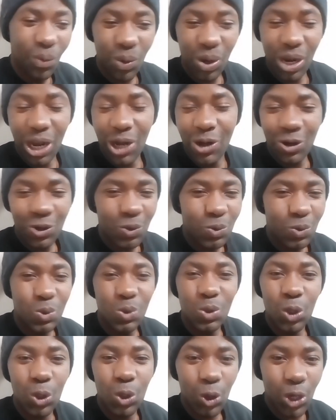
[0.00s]
We are not going
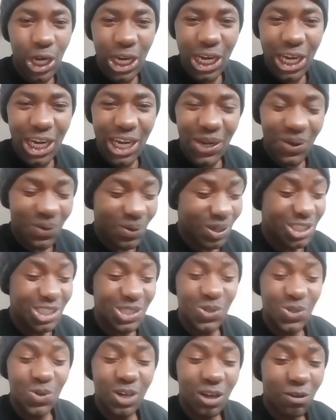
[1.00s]
to look. We're
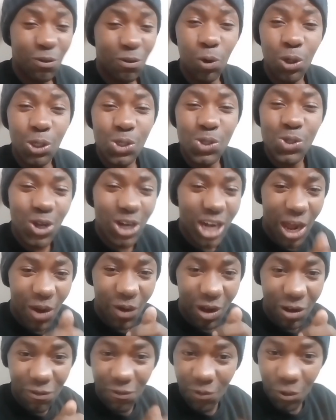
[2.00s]
just going to focus on
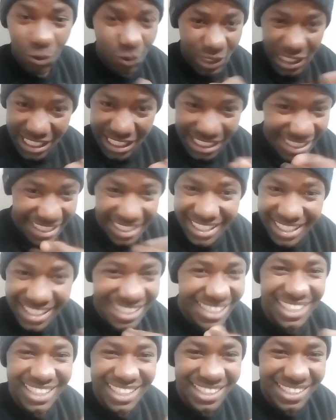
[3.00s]
our
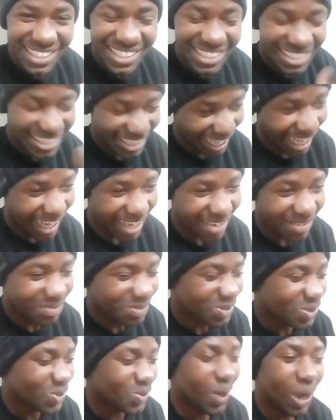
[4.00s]
phones. Yeah.
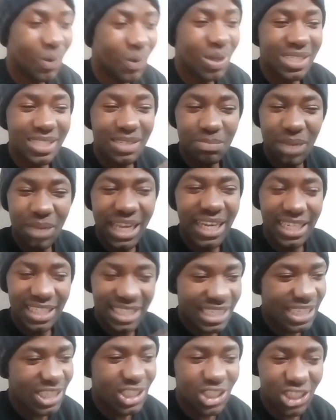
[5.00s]
So I wasn't paying
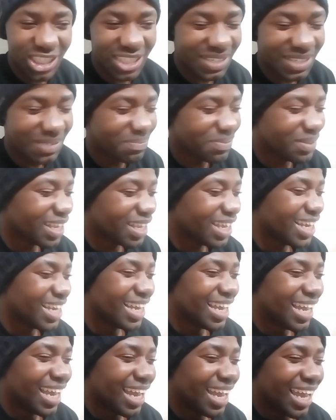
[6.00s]
attention.
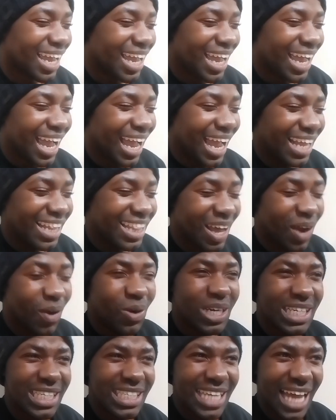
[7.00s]
The
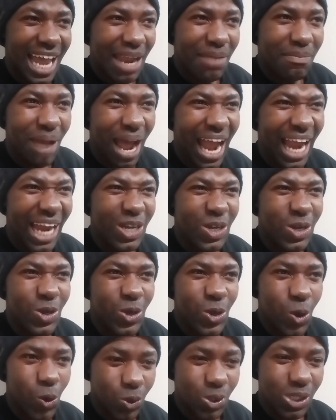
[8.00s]
only time I
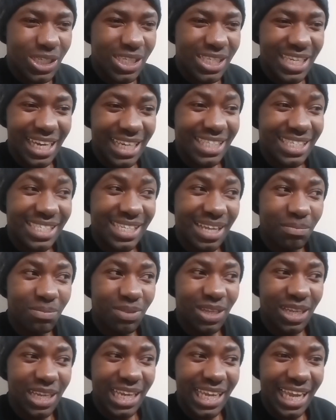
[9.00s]
noticed that
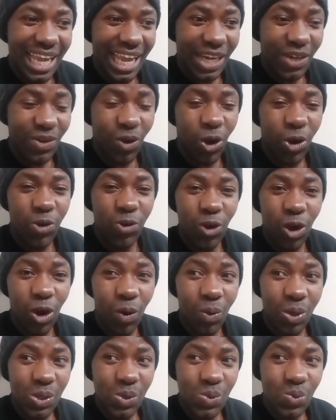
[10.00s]
something had gone
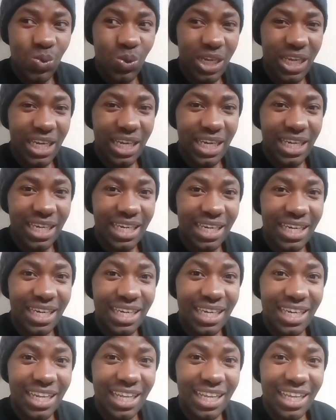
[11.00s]
wrong was when
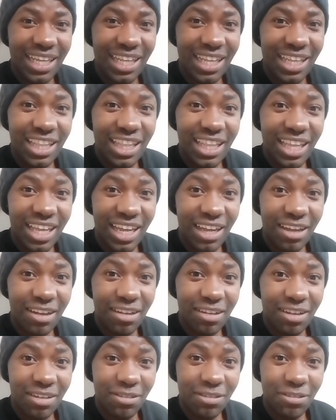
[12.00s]

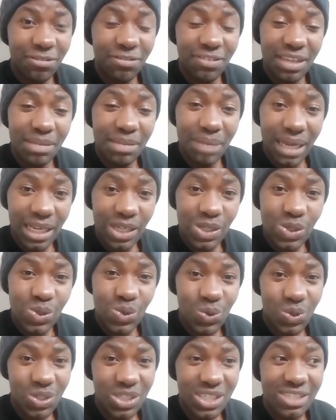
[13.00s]
the female
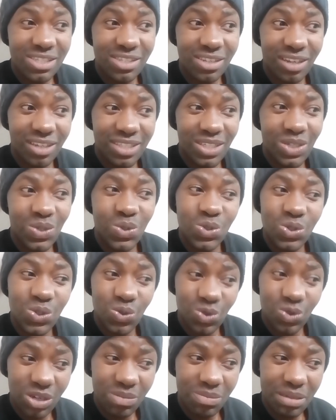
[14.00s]
students started
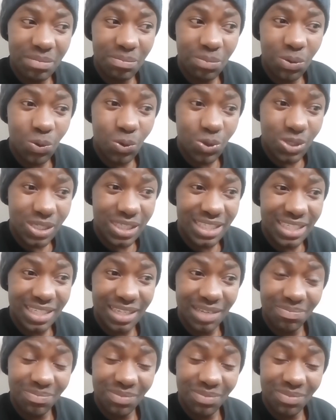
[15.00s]
screaming, because